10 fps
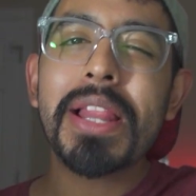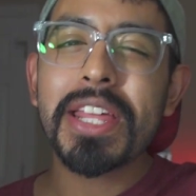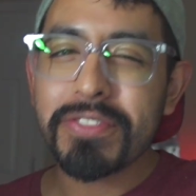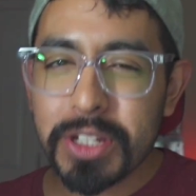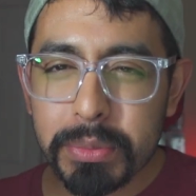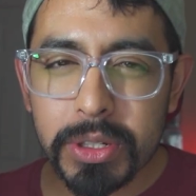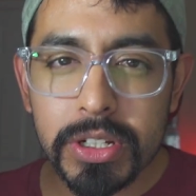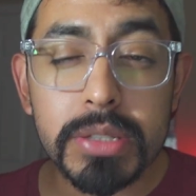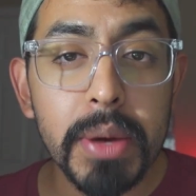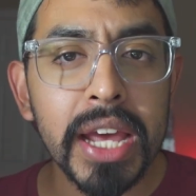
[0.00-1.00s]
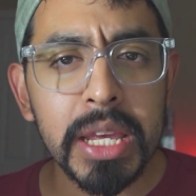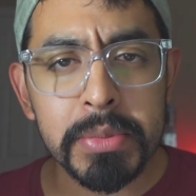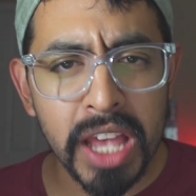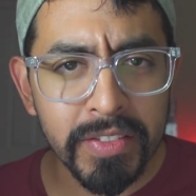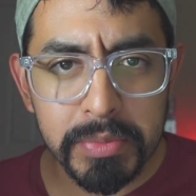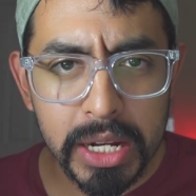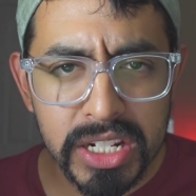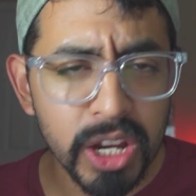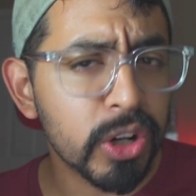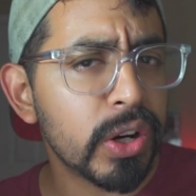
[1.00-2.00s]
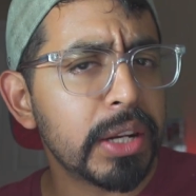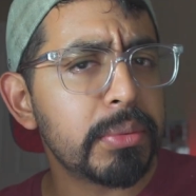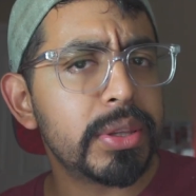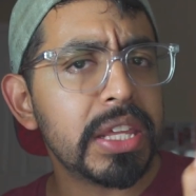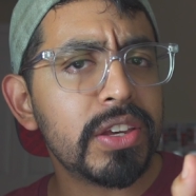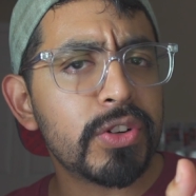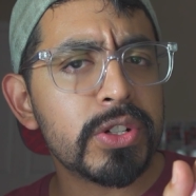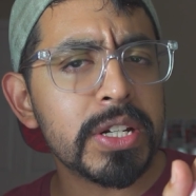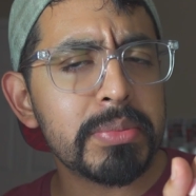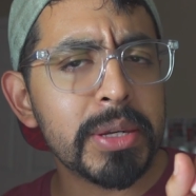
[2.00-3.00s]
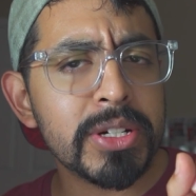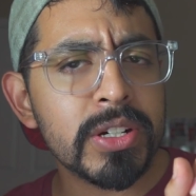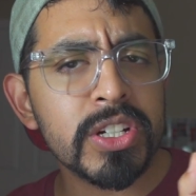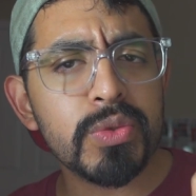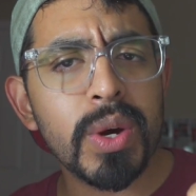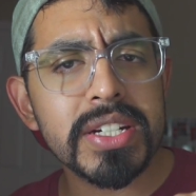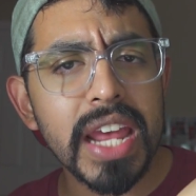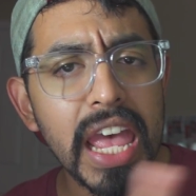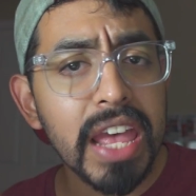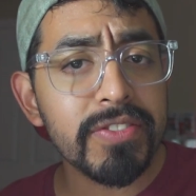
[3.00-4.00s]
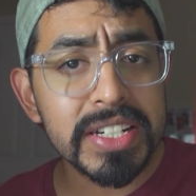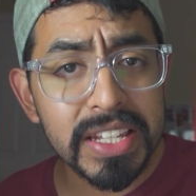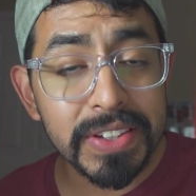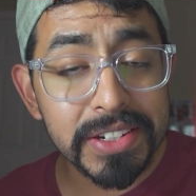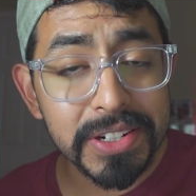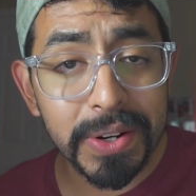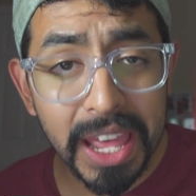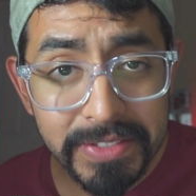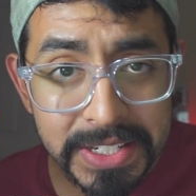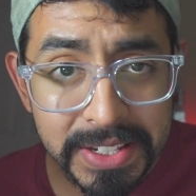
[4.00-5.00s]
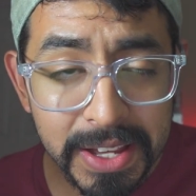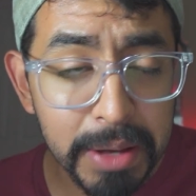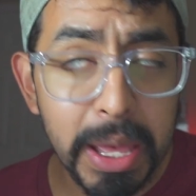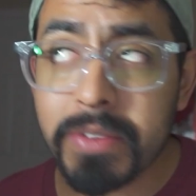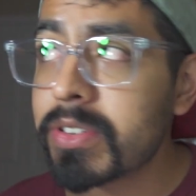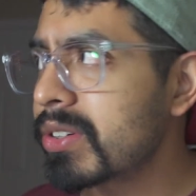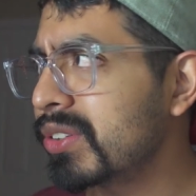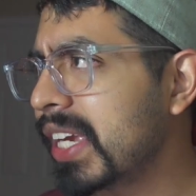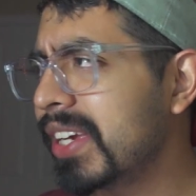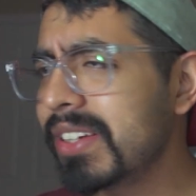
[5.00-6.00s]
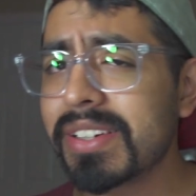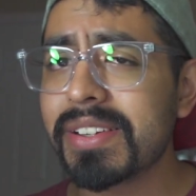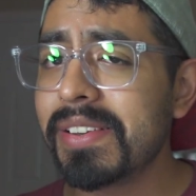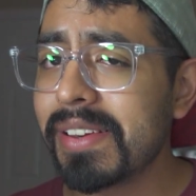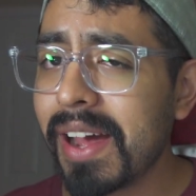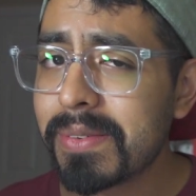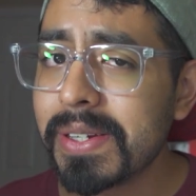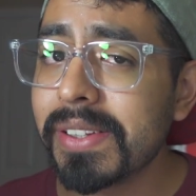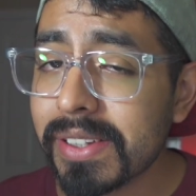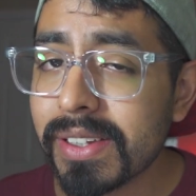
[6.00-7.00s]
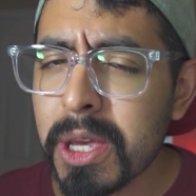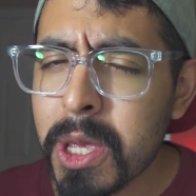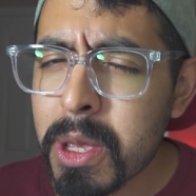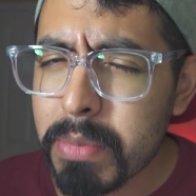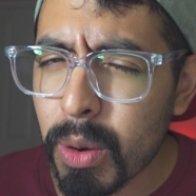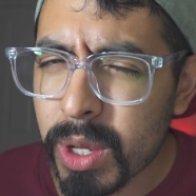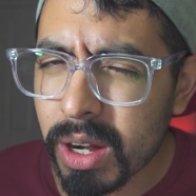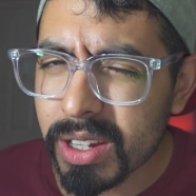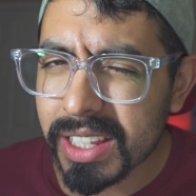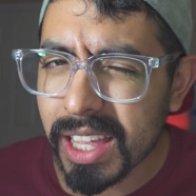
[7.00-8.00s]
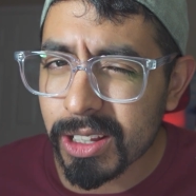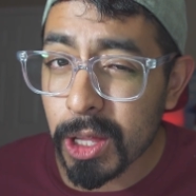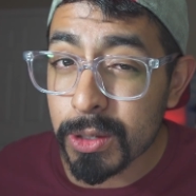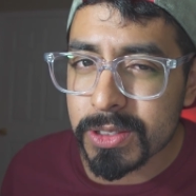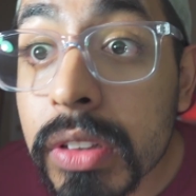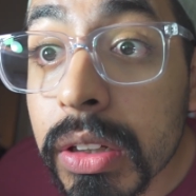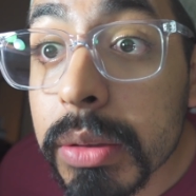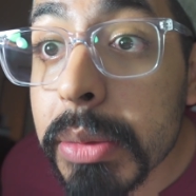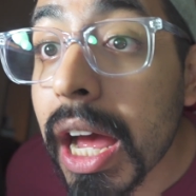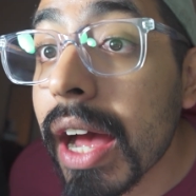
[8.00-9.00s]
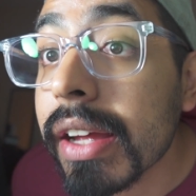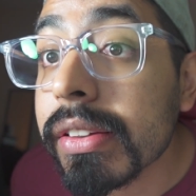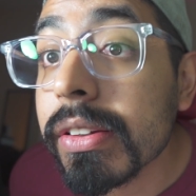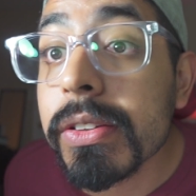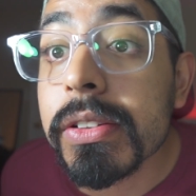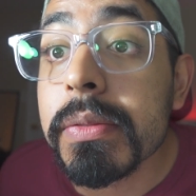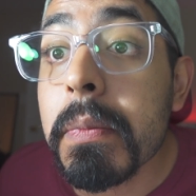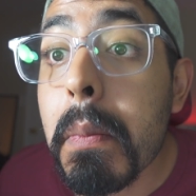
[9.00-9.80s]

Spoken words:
my little filmer dudes, my name is Ivan Montero, and thank you for joining me on my journey to watch every TV show and every sitcom ever created. Not really, but we are gonna get close. Don't my eyes look.